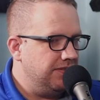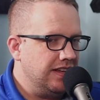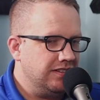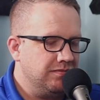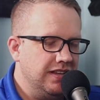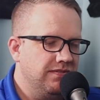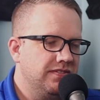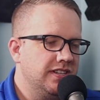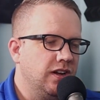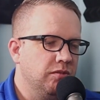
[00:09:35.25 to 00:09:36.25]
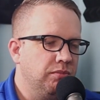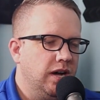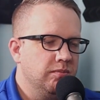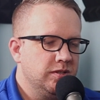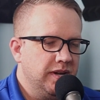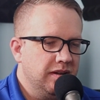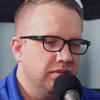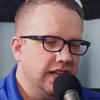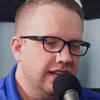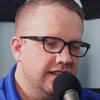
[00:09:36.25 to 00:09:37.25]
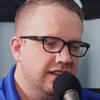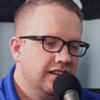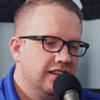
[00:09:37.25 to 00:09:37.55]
that's when they see all the bombs being planted